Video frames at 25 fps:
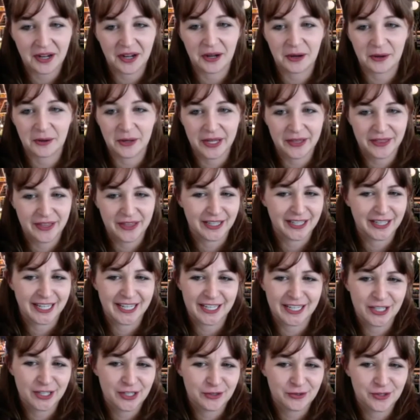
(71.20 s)
then like,
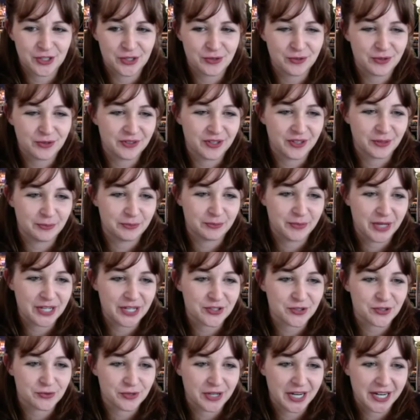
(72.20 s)
two of the
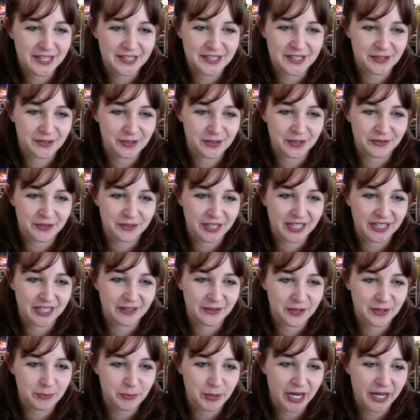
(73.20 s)
best rides are over there
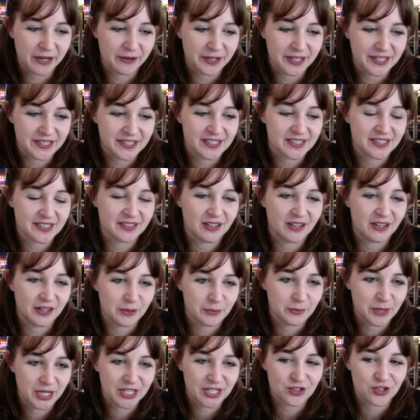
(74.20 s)
with Pirates and Haunted
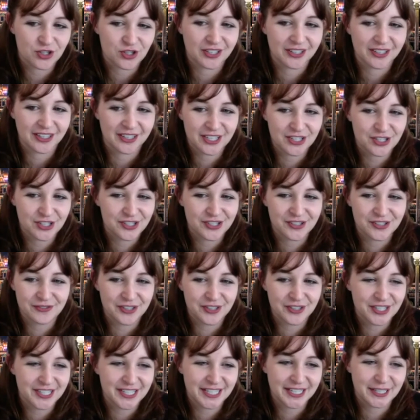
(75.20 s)
Mansion. It just
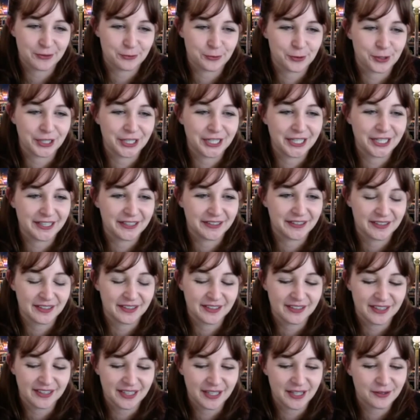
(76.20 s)
feels like
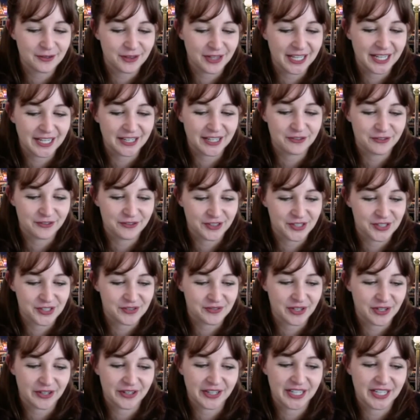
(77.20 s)
that land feels
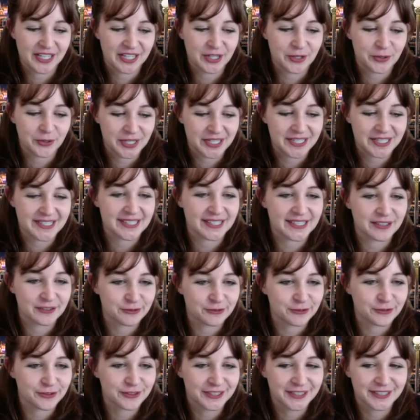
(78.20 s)
very cohesive.
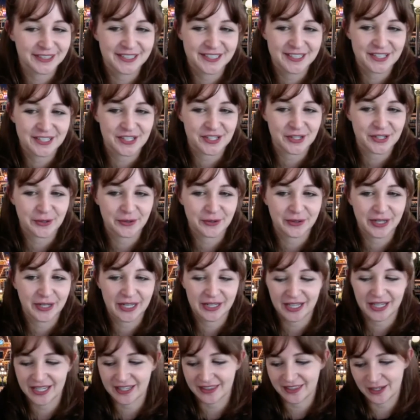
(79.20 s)
So I
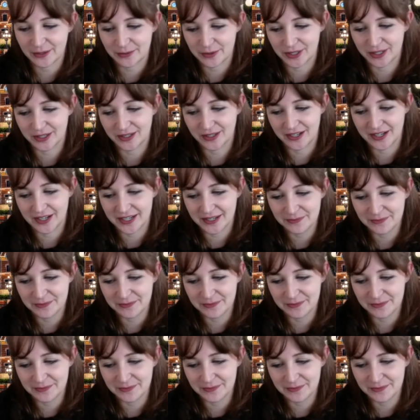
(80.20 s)
like that one a lot.